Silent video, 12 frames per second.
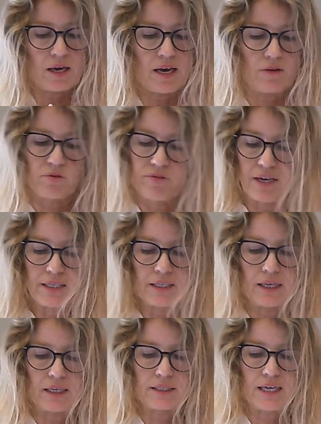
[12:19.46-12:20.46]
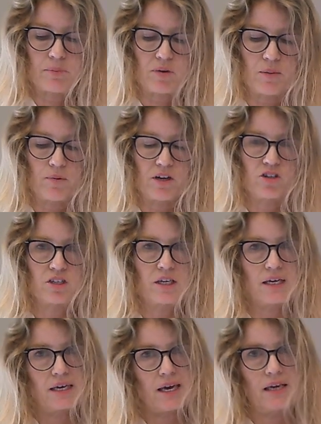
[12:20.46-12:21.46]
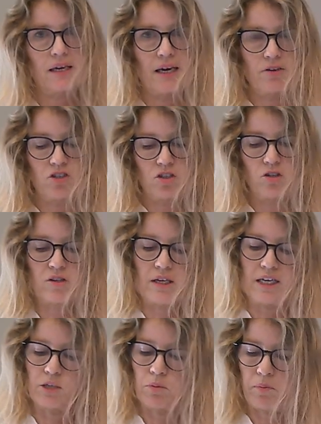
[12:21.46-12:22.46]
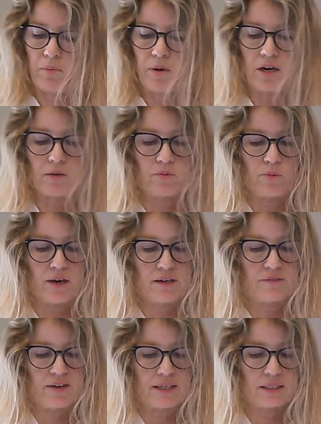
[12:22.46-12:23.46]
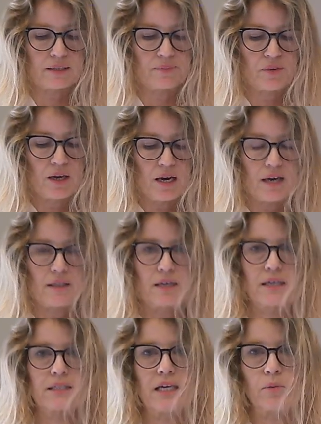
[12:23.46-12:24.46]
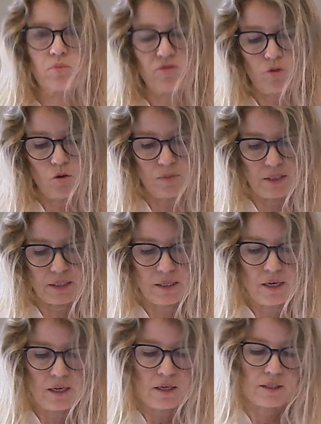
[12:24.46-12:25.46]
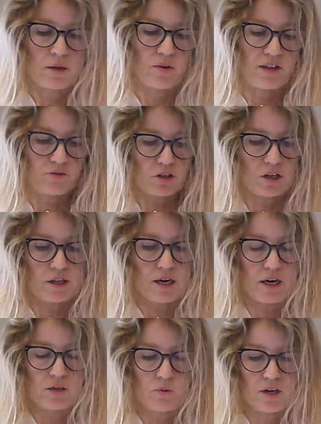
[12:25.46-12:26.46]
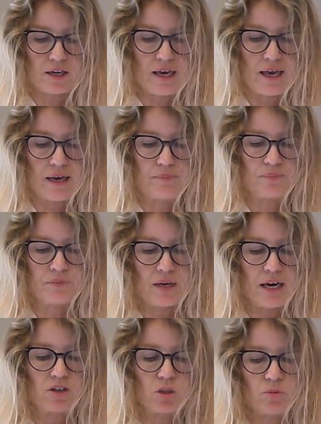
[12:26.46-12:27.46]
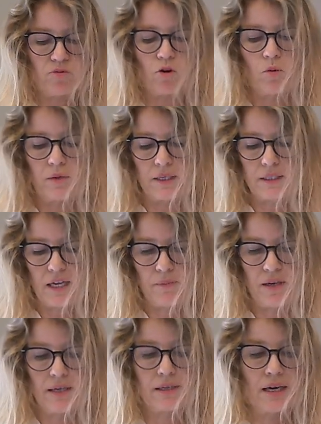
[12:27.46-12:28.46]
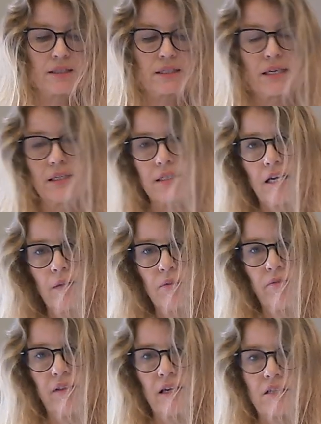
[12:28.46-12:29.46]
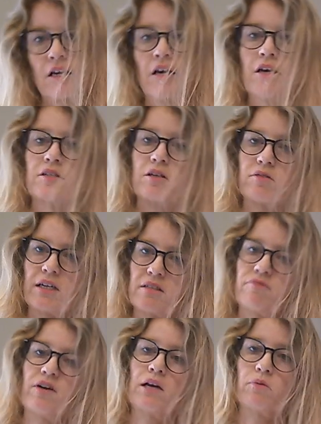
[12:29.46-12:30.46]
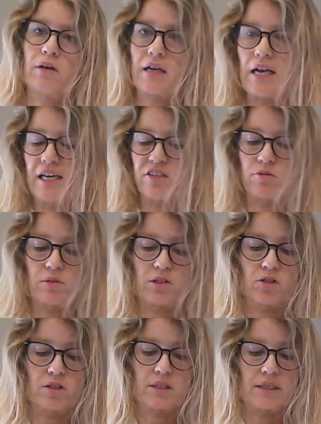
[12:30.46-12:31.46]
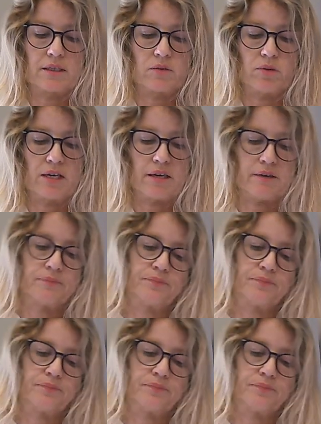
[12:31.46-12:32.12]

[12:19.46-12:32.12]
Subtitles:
revising and exam preparation, again, how to do that, how to be prepared well in advance. And then exam performance. So when they've done all the hard work, how do you perform an exam and skills to help you in that? So that's a follow-on class from the Study Skills Week.